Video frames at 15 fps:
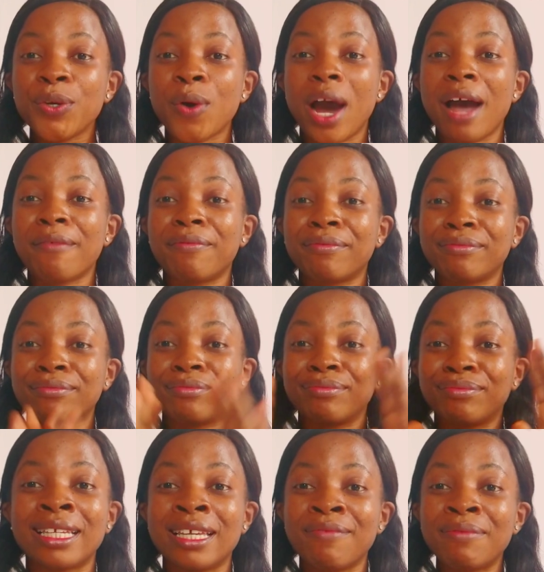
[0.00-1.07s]
you have
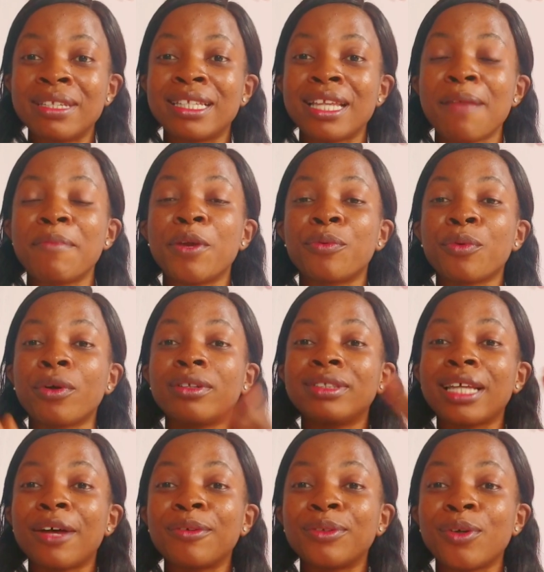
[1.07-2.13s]
given them a
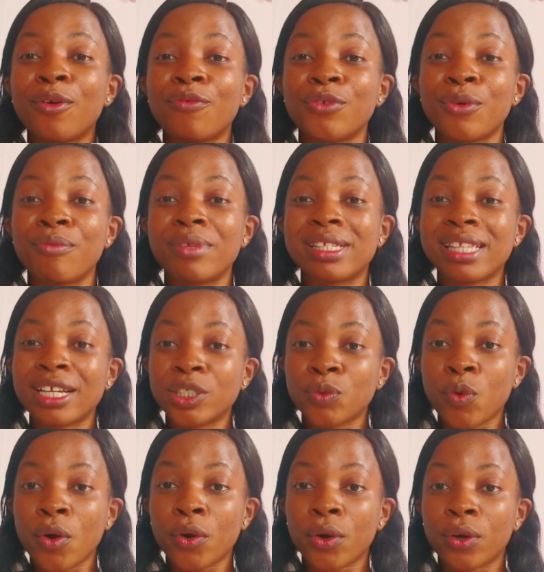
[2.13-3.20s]
rundown of your
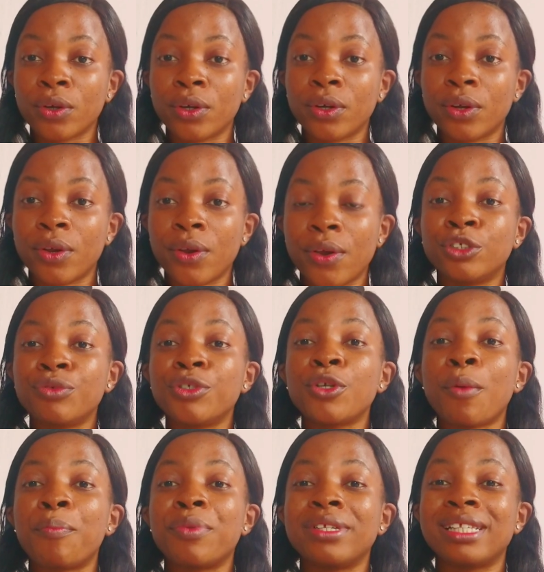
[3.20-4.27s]
research work, during
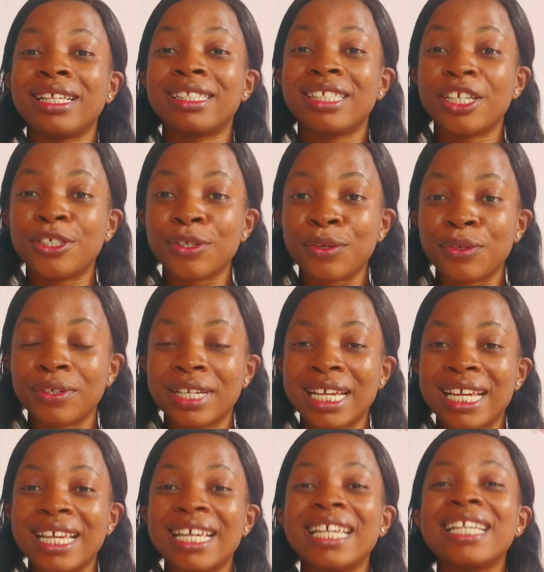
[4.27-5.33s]
your presentation,
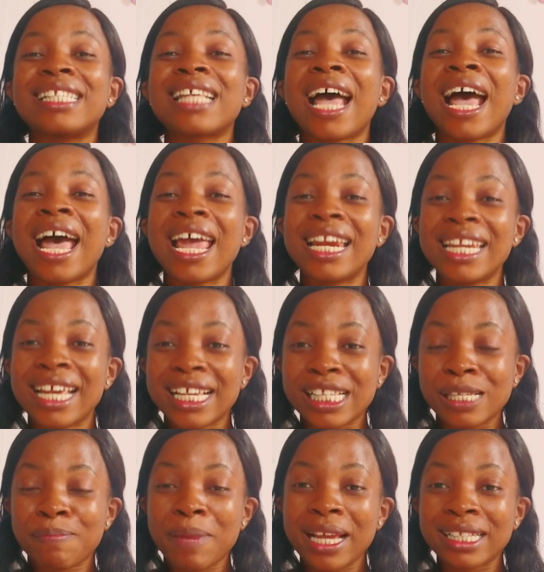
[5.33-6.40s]
it's highly
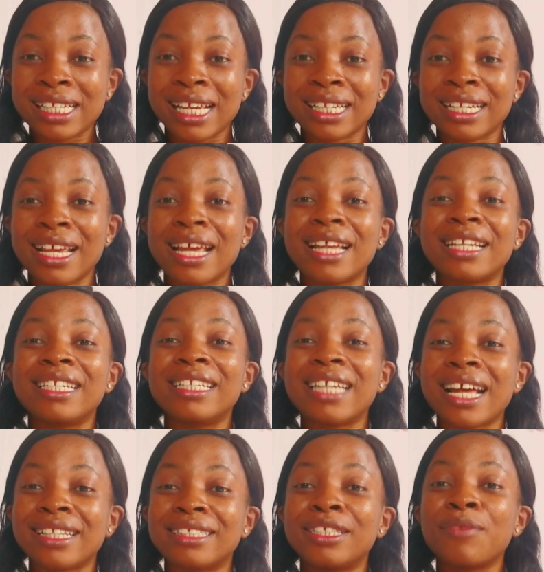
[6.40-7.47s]
expected
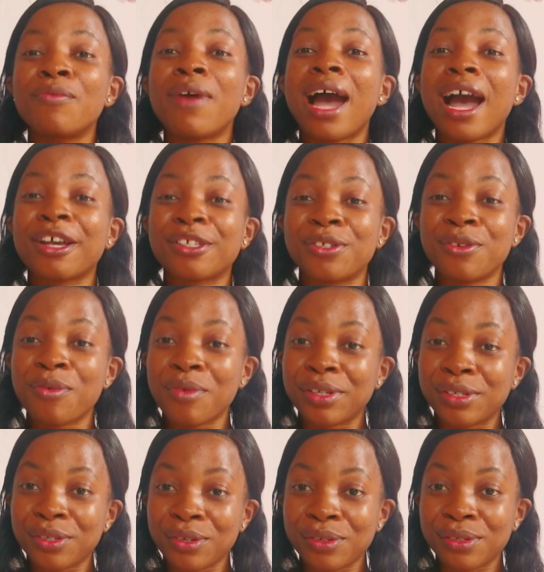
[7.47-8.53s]
that they will ask you
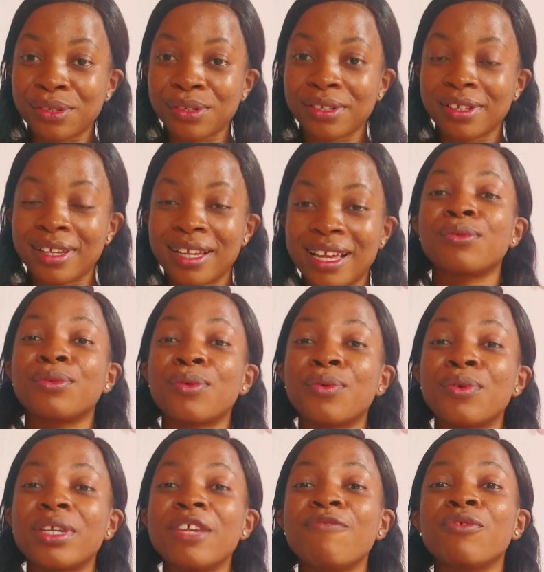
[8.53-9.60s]
questions to
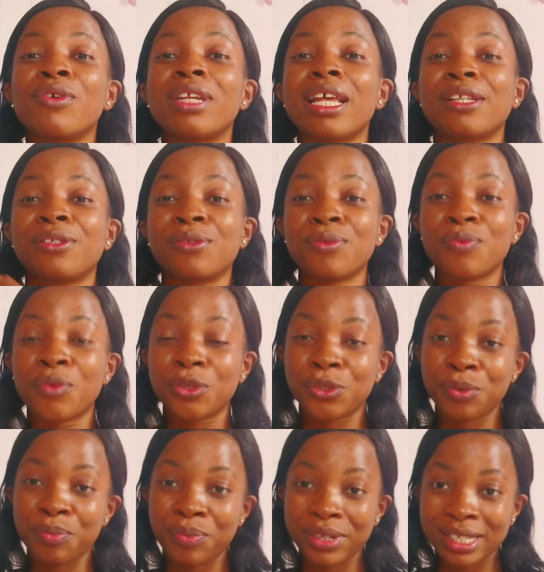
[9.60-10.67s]
know if you understood
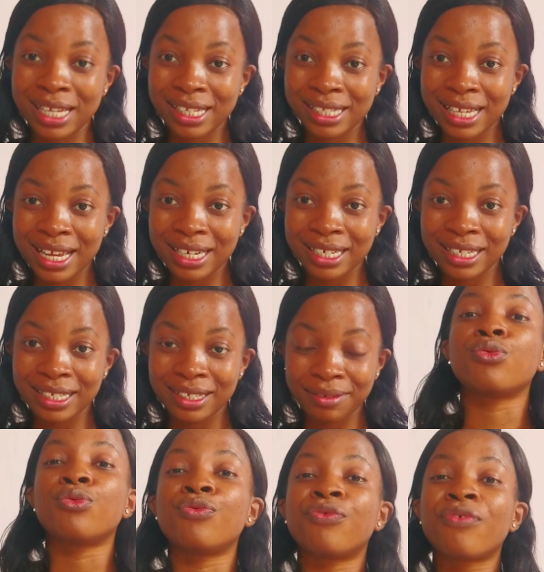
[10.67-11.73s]
what you presented, to